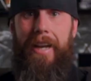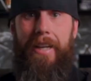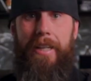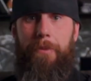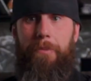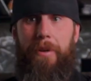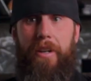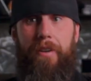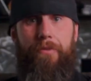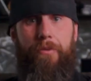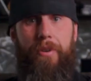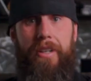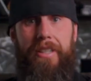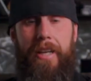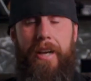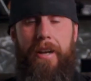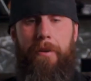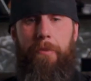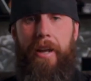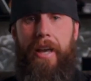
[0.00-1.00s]
tiny bit of free
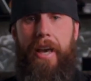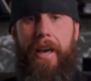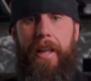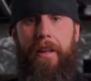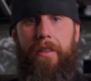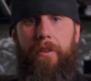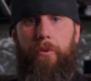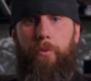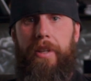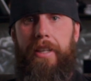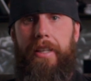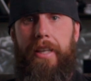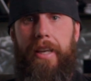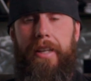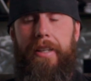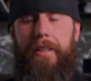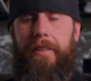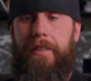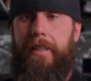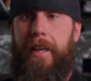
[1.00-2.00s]
time I had on the
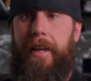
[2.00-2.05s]
weekends,